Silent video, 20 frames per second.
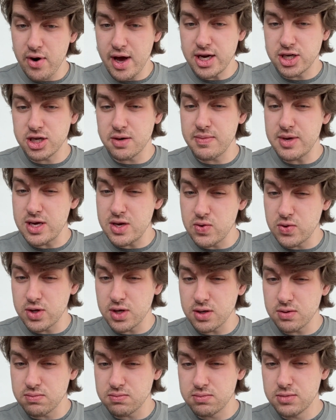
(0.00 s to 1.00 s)
I should be
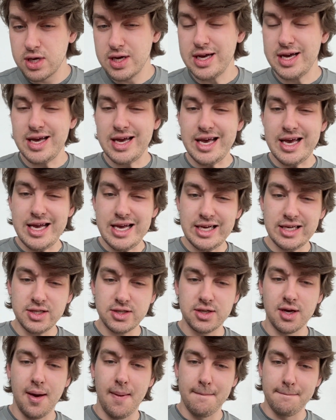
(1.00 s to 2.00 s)
using
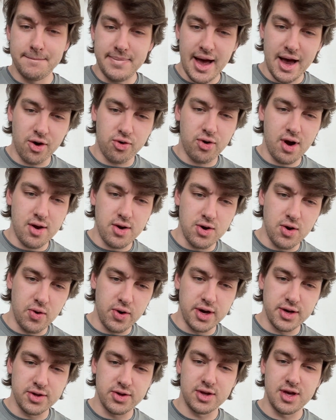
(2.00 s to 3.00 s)
is background
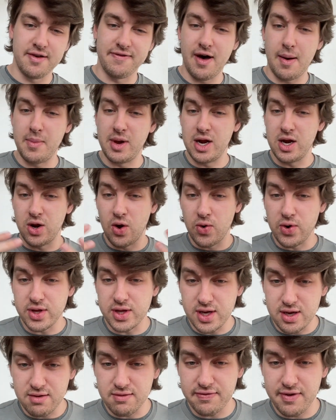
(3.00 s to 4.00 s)
noise. If I'm in a noisy
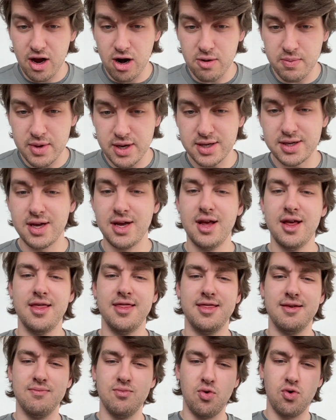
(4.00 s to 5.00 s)
environment,
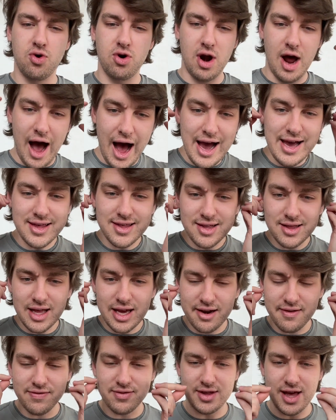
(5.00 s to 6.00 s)
the more
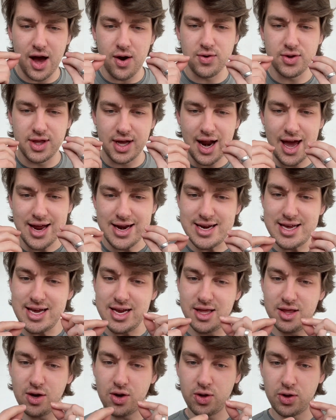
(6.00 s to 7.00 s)
isolative sound that I
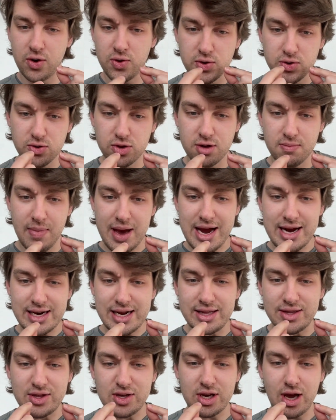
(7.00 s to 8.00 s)
need, the closer the mic
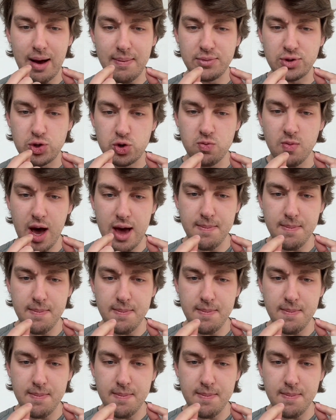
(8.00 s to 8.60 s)
needs to come to my